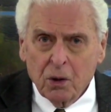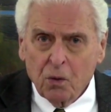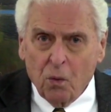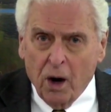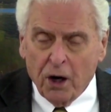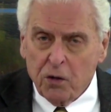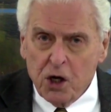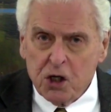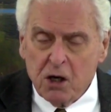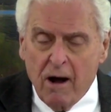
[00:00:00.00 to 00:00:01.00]
One of
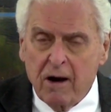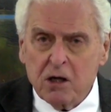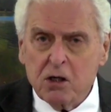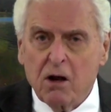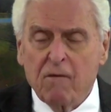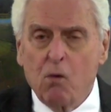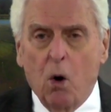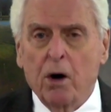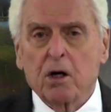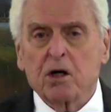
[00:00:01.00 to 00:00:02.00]
these days, they've
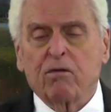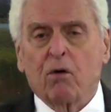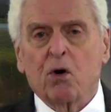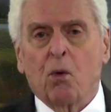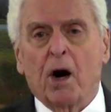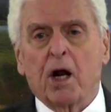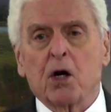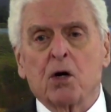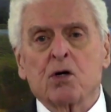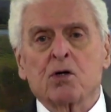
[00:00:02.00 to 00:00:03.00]
warned us for 20
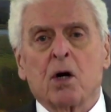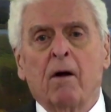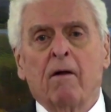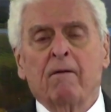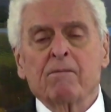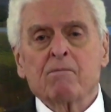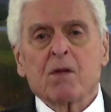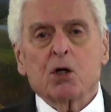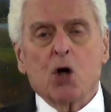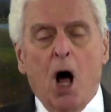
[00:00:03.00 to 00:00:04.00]
years,
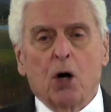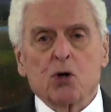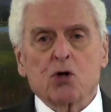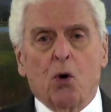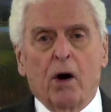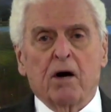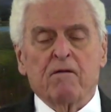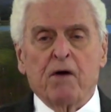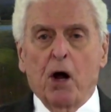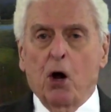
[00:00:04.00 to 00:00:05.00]
dollar's going to
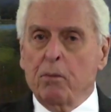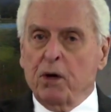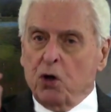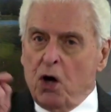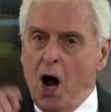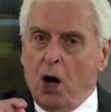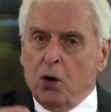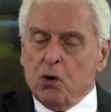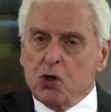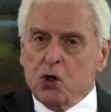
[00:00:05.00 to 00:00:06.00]
fail, but the
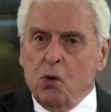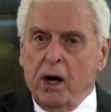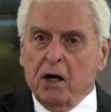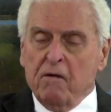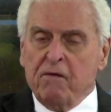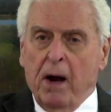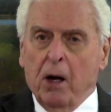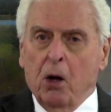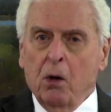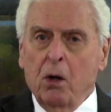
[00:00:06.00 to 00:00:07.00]
dollar is going to
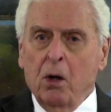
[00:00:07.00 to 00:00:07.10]
fail.